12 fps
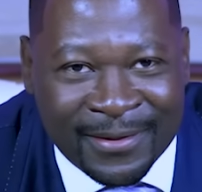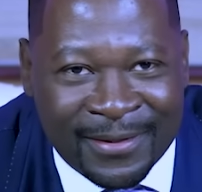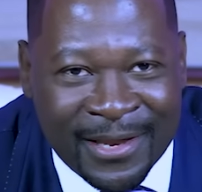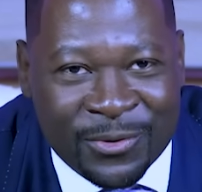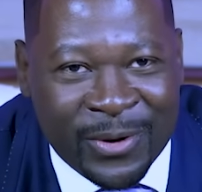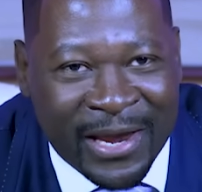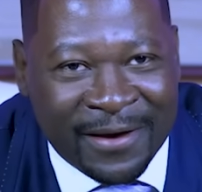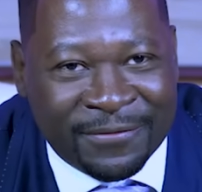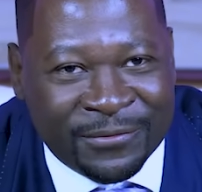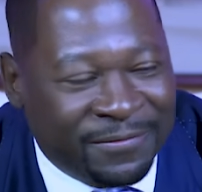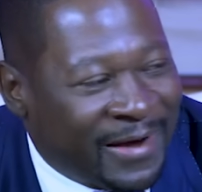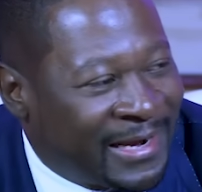then you have
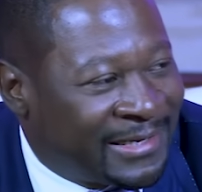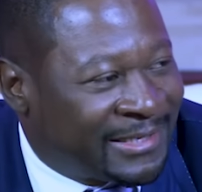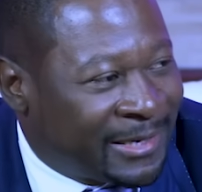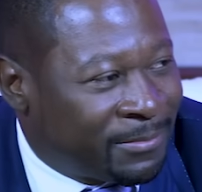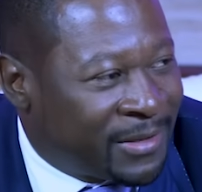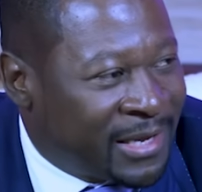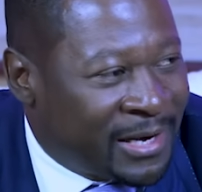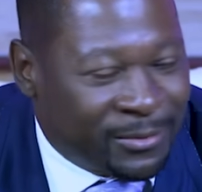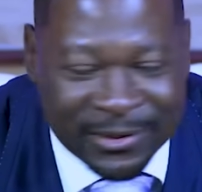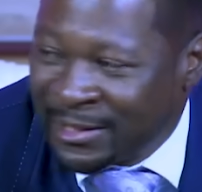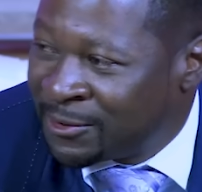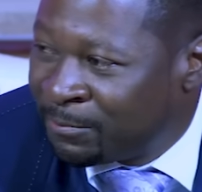to find something
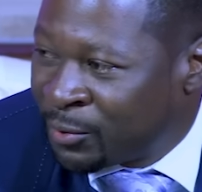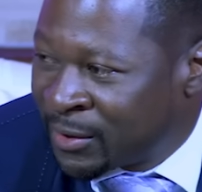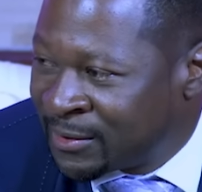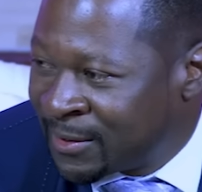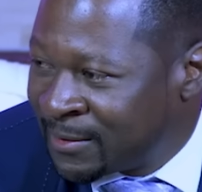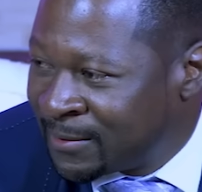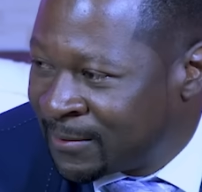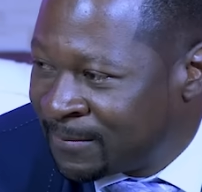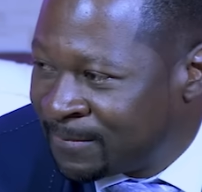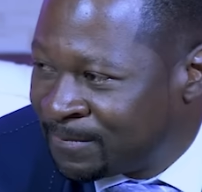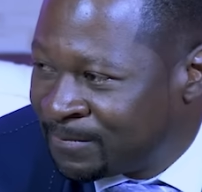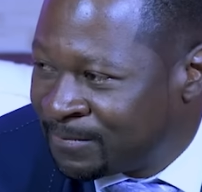else that is present,
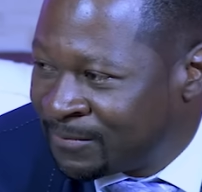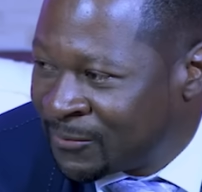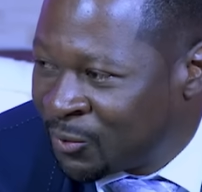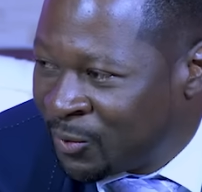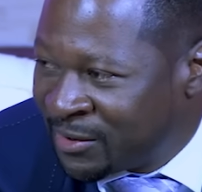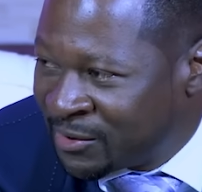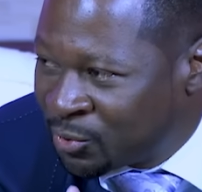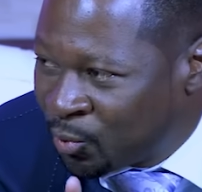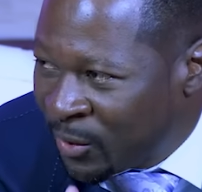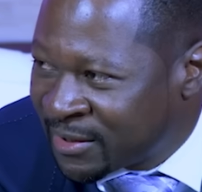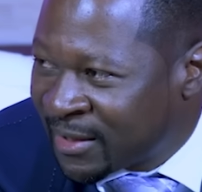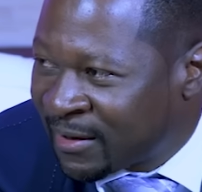which is
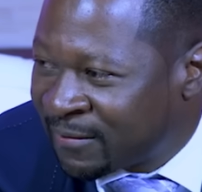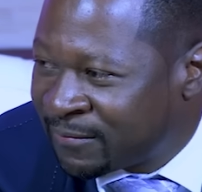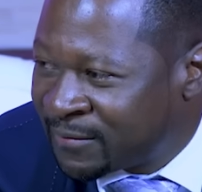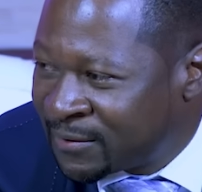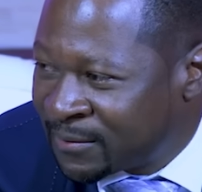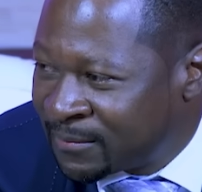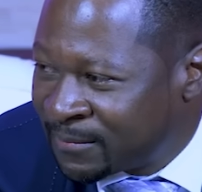witchcraft.